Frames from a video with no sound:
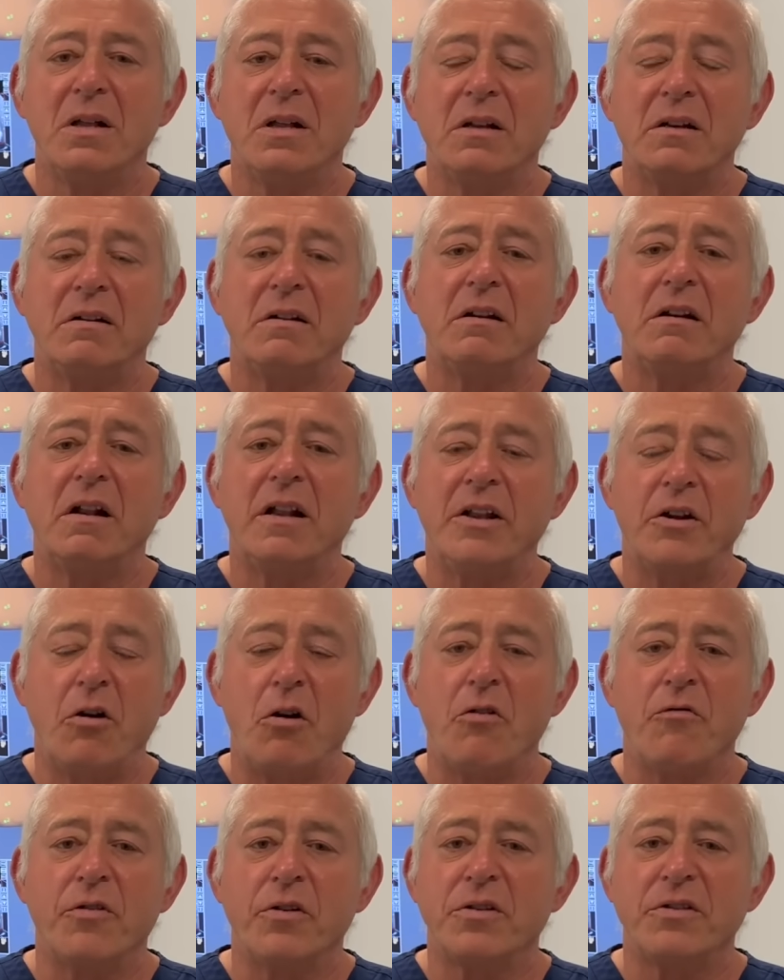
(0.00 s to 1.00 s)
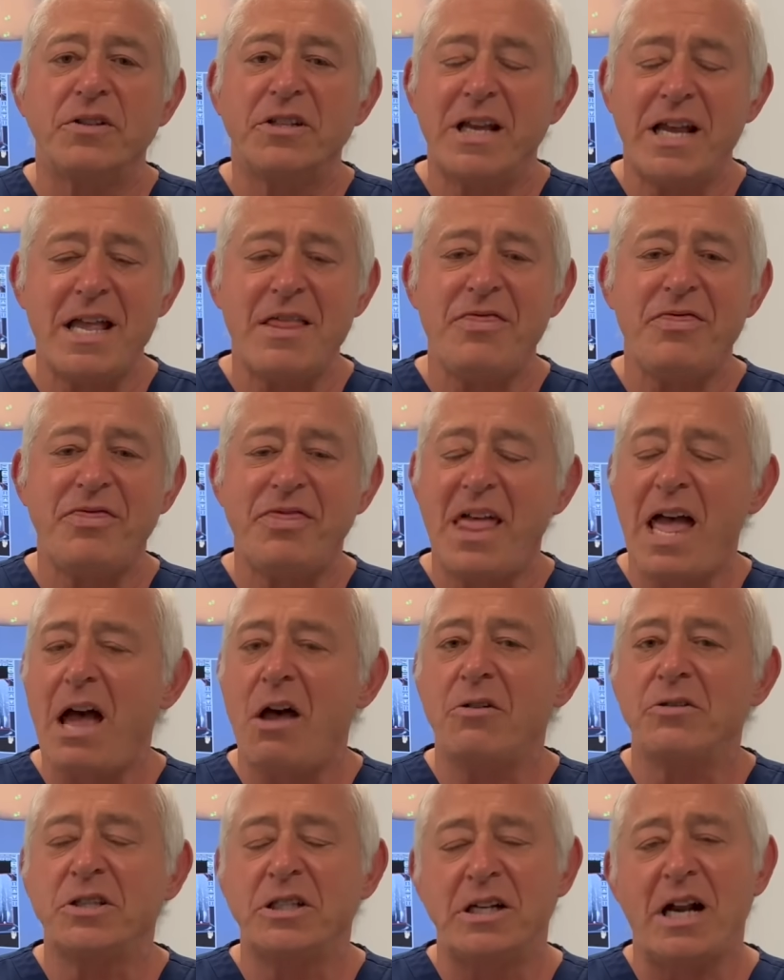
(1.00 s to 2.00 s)
Literally over
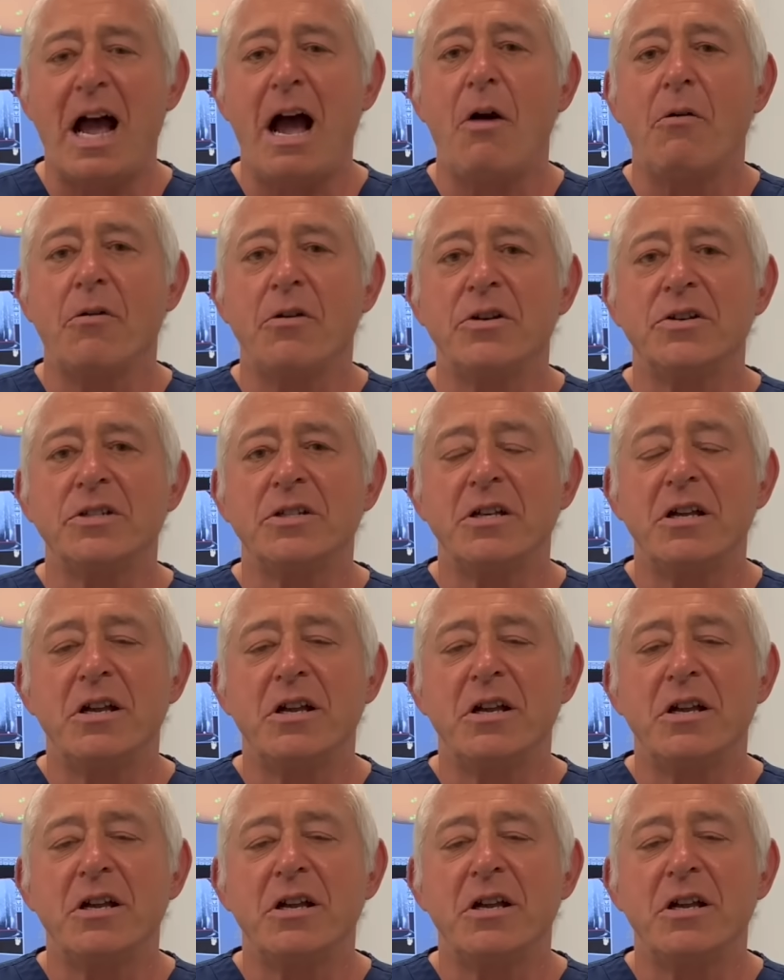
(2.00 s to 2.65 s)
10,000 hours